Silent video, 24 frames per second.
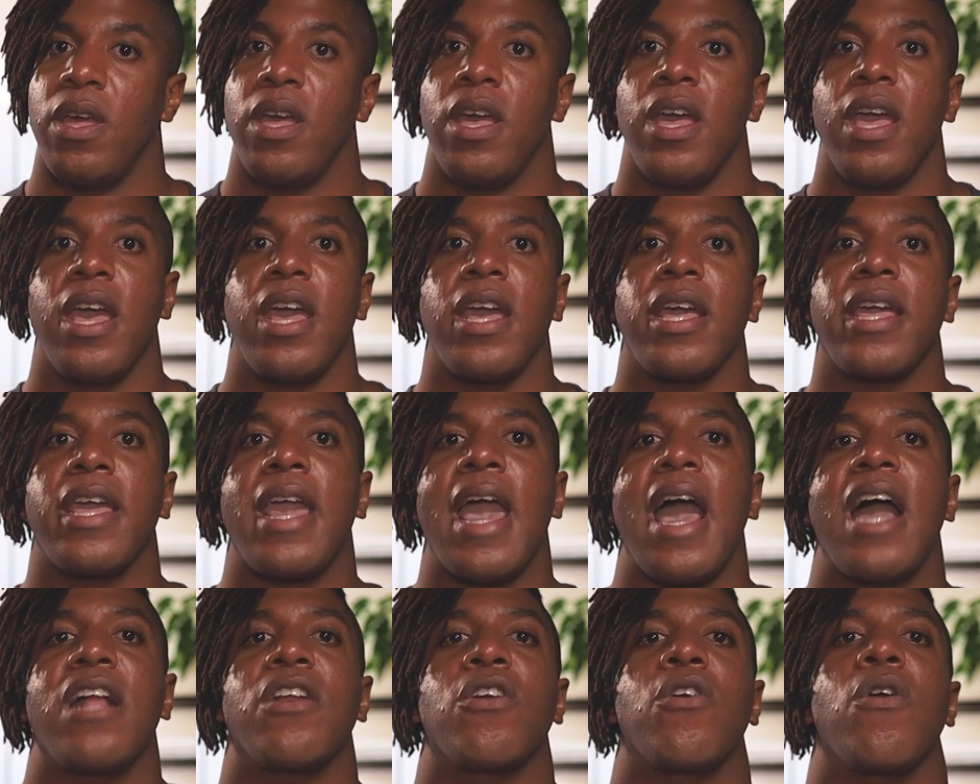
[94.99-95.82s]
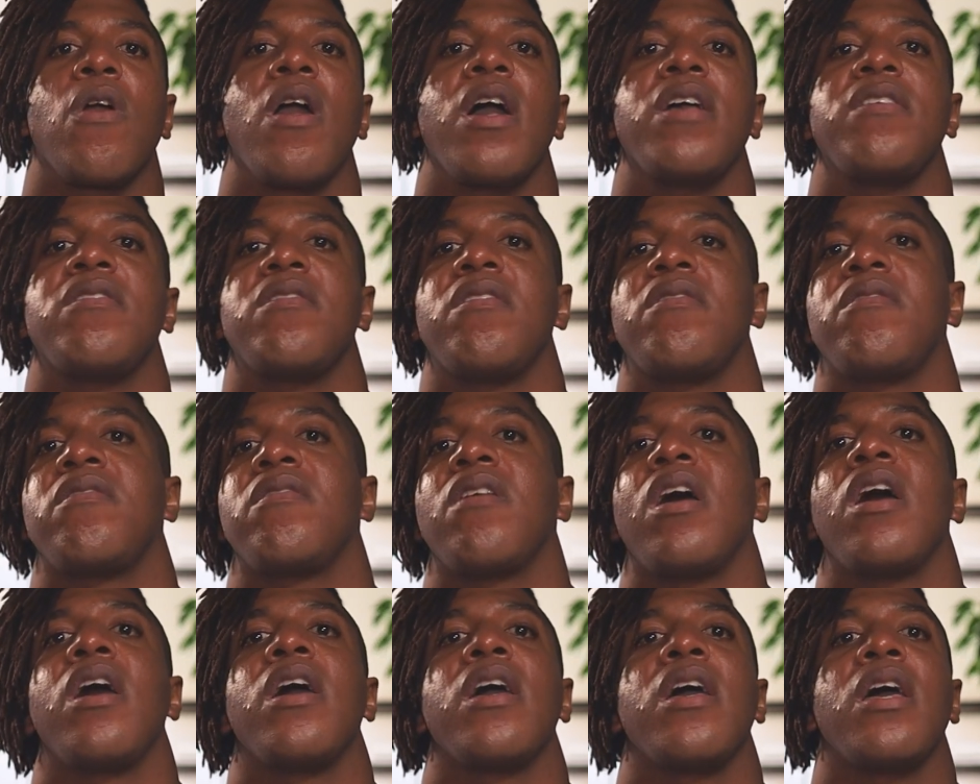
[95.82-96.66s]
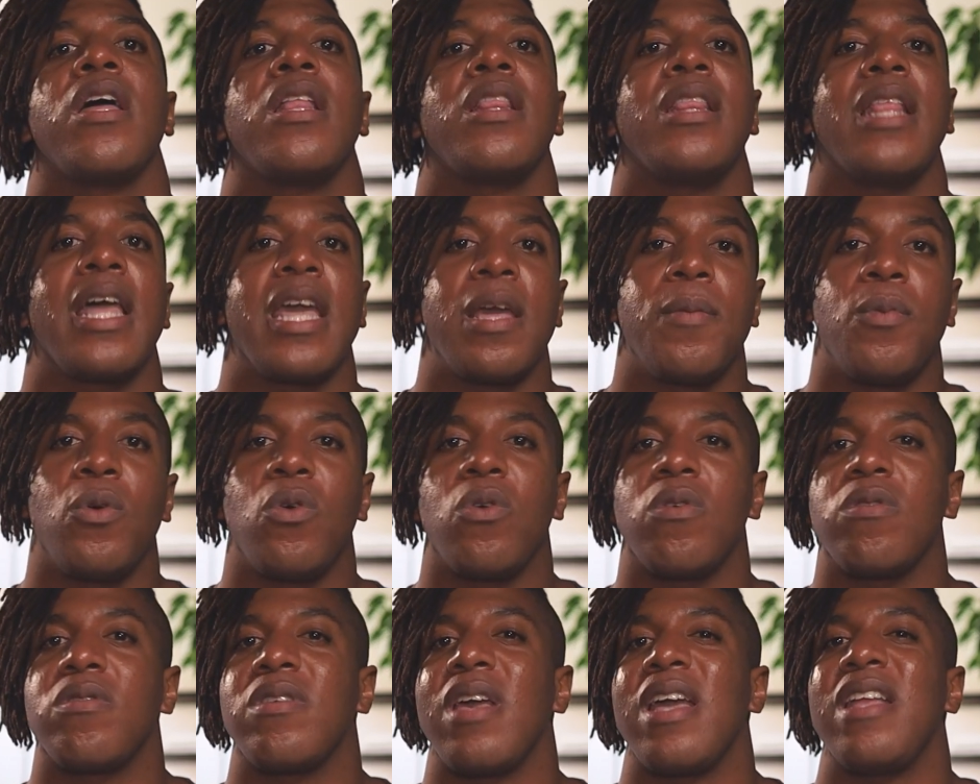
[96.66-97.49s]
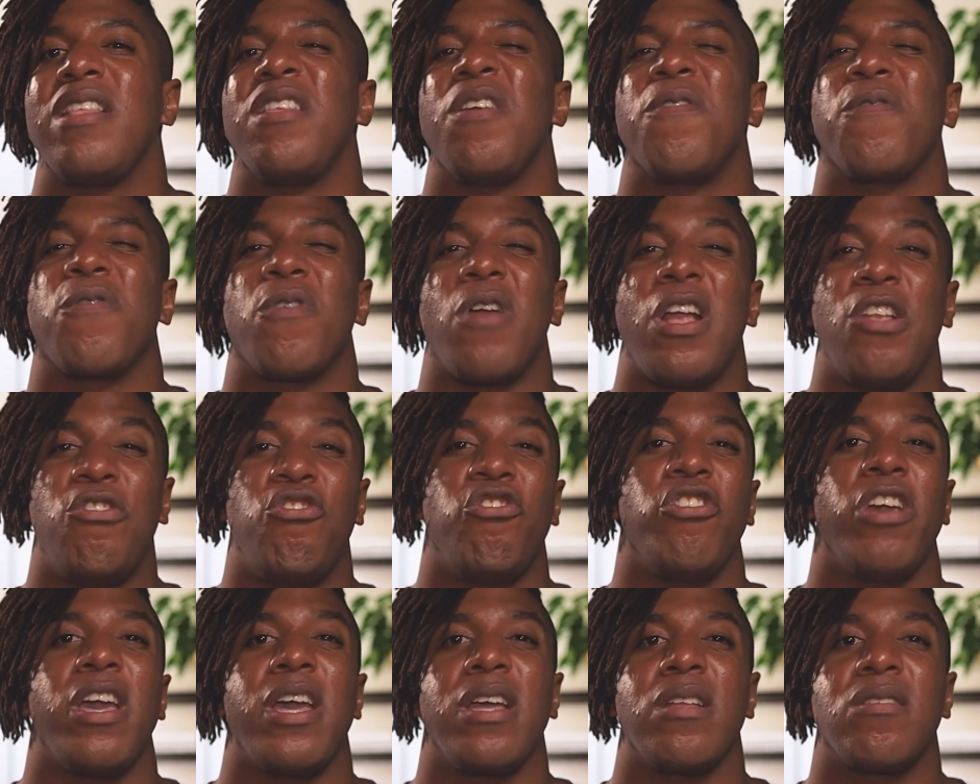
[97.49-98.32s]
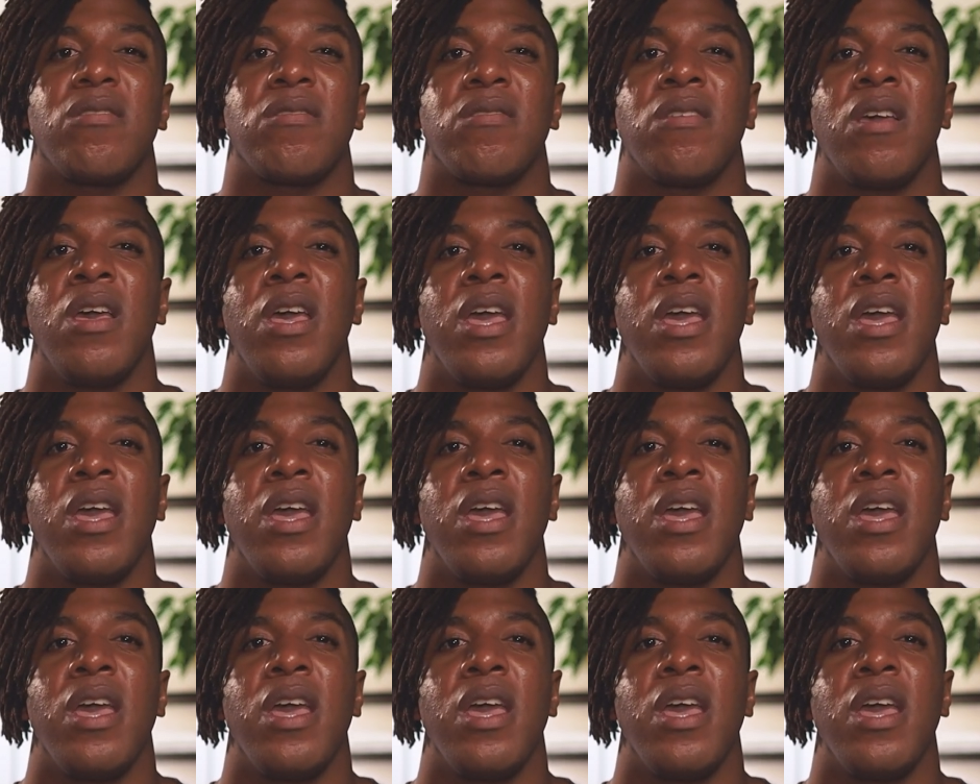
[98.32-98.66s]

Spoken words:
It categorizes, labels, and differentiates.